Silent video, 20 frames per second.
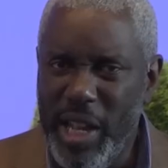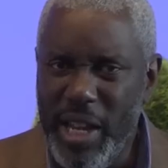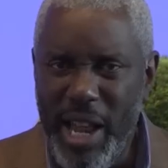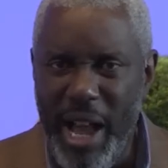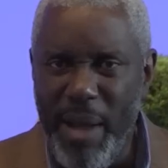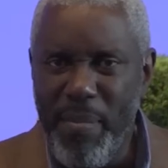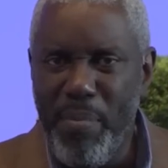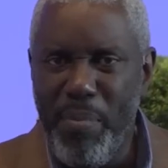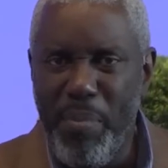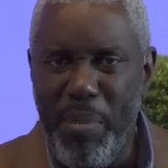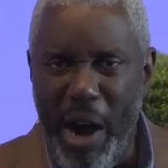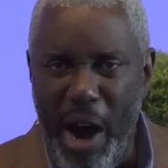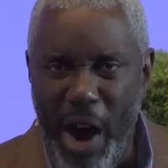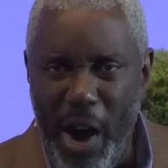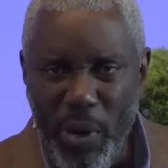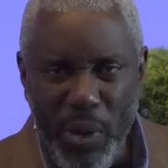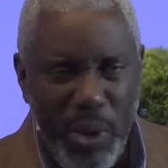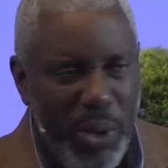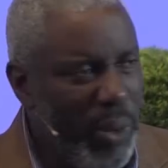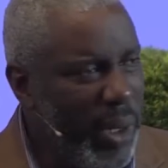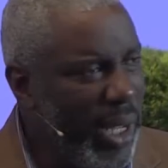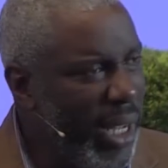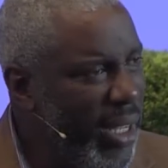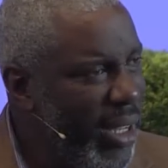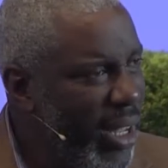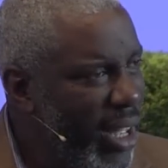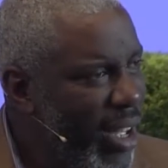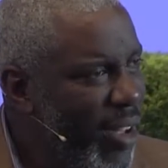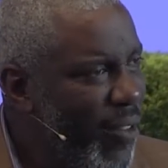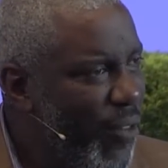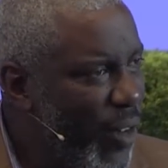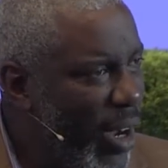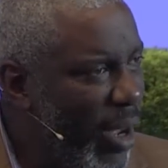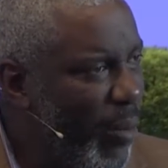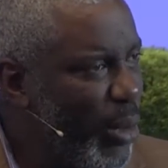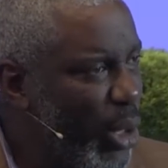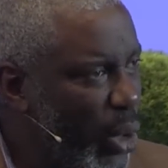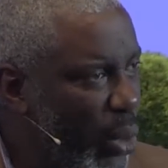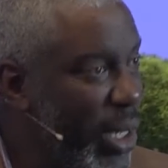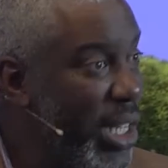that not borrowing
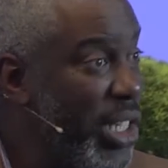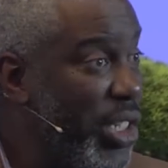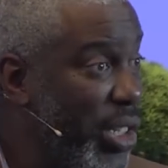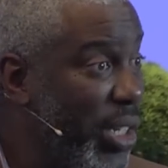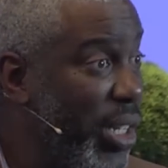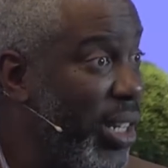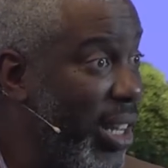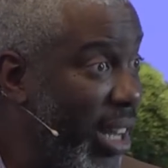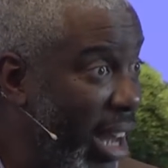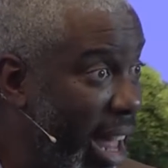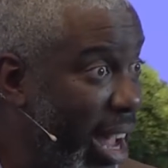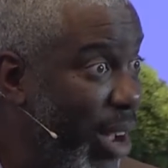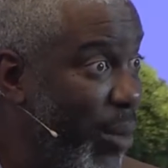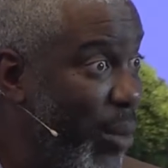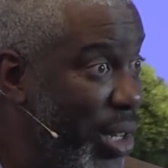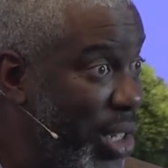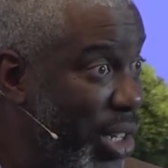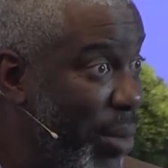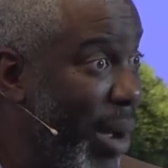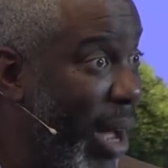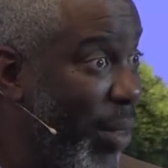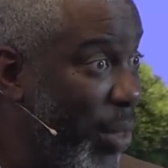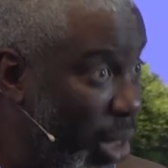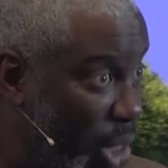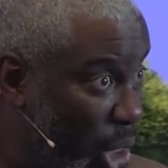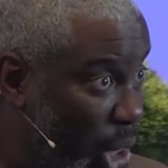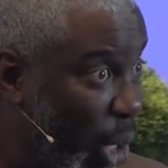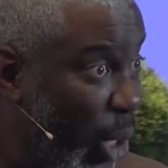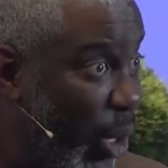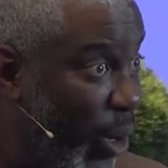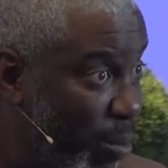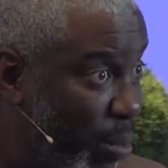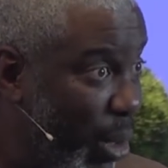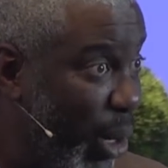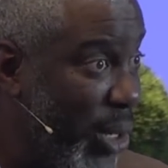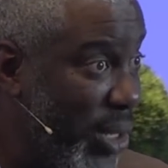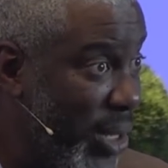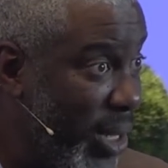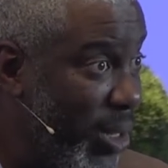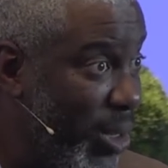from Christian language about the third
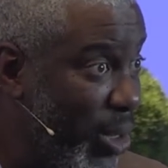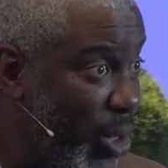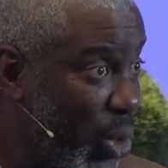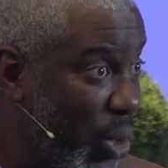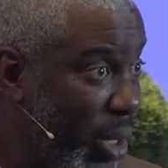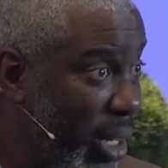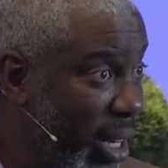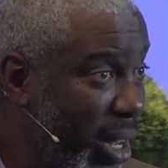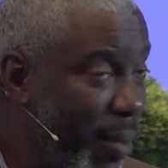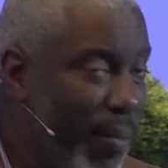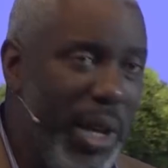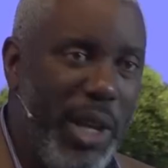person in the Trinity?